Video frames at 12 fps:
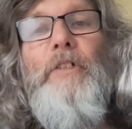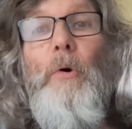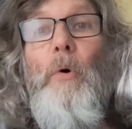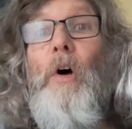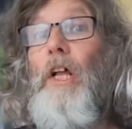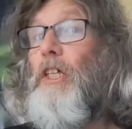
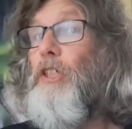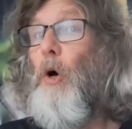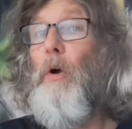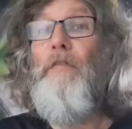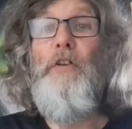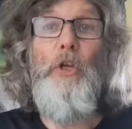So,
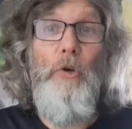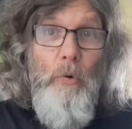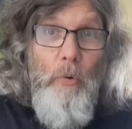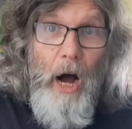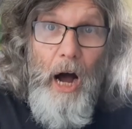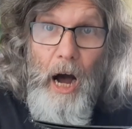so if
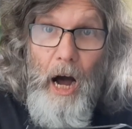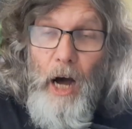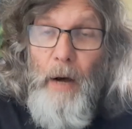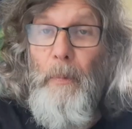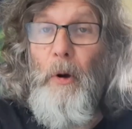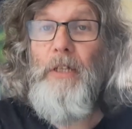you
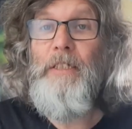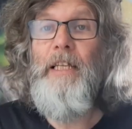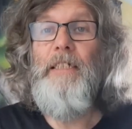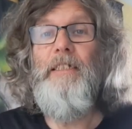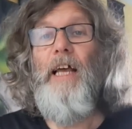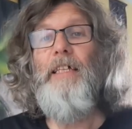are a person
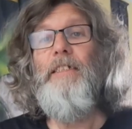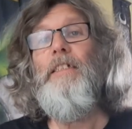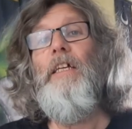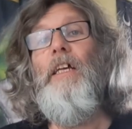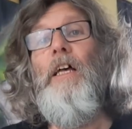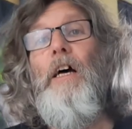that says,
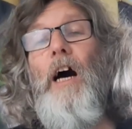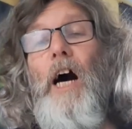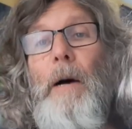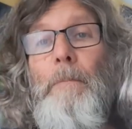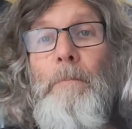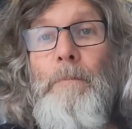
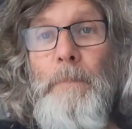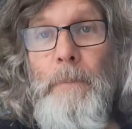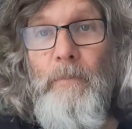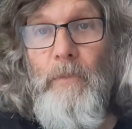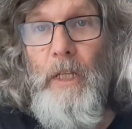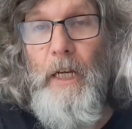um,
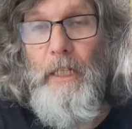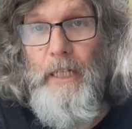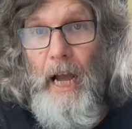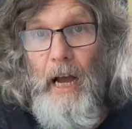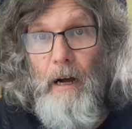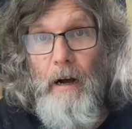
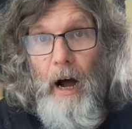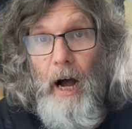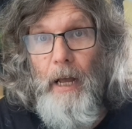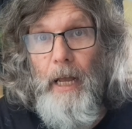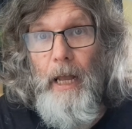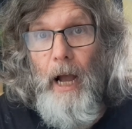yeah,
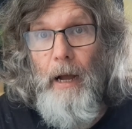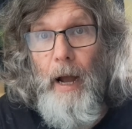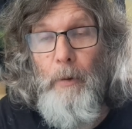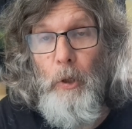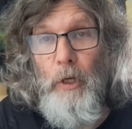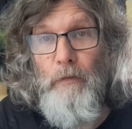I, I,
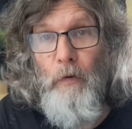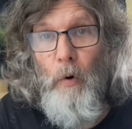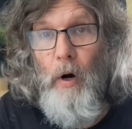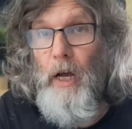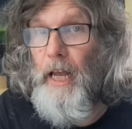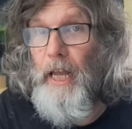am looking
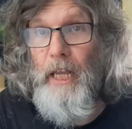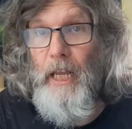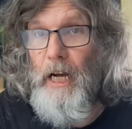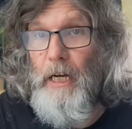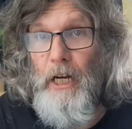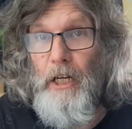for a,
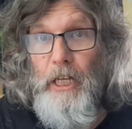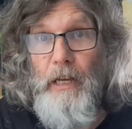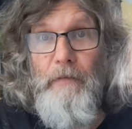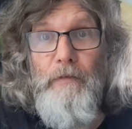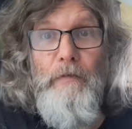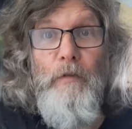a
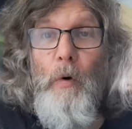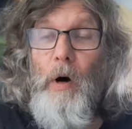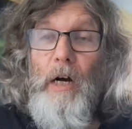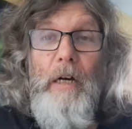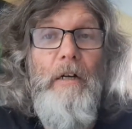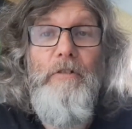gift
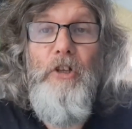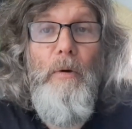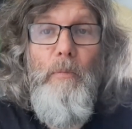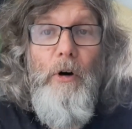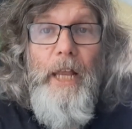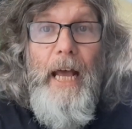for
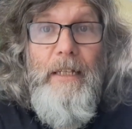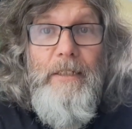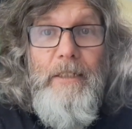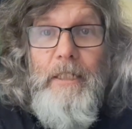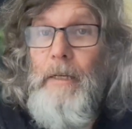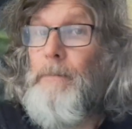someone
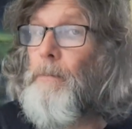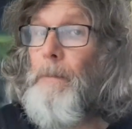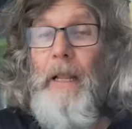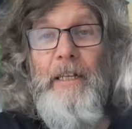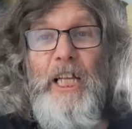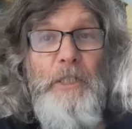else,
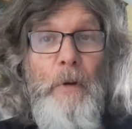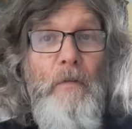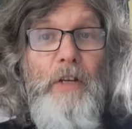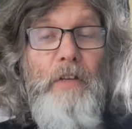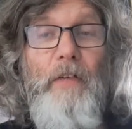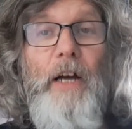that's
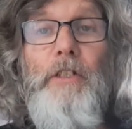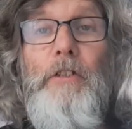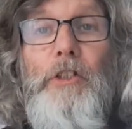perfectly fine.